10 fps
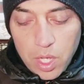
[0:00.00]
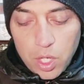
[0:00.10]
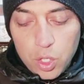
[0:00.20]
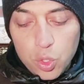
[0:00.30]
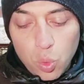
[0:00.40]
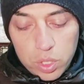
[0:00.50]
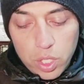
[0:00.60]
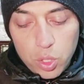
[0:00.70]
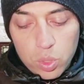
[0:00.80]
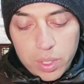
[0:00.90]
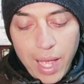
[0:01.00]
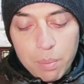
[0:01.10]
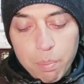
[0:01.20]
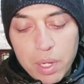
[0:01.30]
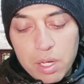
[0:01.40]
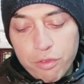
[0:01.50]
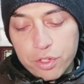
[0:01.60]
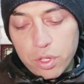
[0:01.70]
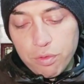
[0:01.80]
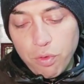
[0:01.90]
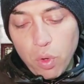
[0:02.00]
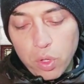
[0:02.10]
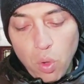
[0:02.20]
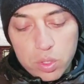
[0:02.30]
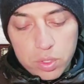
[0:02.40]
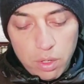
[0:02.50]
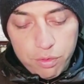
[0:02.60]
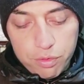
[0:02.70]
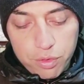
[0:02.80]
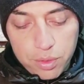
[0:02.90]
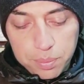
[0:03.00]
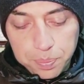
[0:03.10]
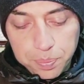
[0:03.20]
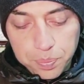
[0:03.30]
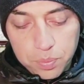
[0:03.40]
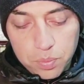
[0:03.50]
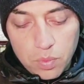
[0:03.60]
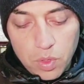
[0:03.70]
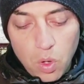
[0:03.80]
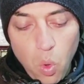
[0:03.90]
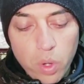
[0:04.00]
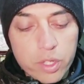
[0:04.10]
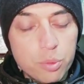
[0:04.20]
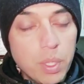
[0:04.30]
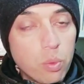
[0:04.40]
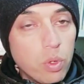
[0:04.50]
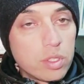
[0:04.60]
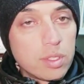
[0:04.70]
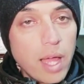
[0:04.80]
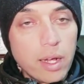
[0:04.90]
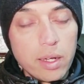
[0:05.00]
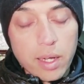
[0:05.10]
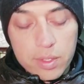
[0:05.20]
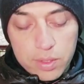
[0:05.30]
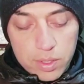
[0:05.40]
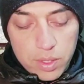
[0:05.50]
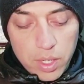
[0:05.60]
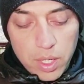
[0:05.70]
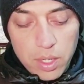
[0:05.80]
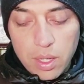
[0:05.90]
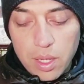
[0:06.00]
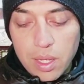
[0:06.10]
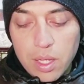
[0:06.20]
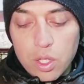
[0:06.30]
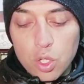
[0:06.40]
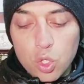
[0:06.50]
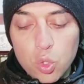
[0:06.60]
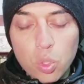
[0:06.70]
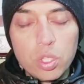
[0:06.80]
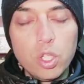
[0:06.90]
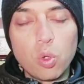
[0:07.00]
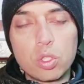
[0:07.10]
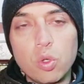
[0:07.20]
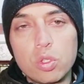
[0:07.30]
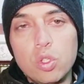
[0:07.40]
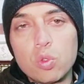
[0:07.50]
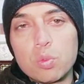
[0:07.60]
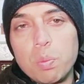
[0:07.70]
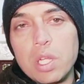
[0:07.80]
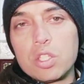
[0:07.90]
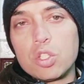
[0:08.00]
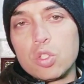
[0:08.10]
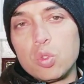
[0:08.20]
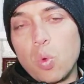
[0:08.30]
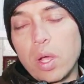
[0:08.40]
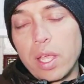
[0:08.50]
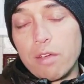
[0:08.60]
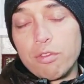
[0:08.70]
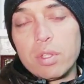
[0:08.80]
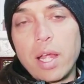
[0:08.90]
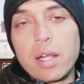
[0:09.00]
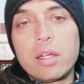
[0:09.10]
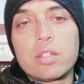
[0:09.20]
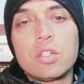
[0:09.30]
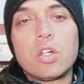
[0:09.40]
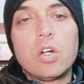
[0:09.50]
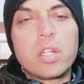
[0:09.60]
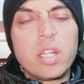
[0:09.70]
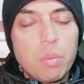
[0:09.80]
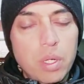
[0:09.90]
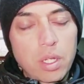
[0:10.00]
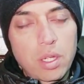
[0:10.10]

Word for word: Yukti yukt and beneficial for yourself. Only speak words that are necessary. Yukti yukt. Yukti yukt means you are careful that it doesn't hurt anybody.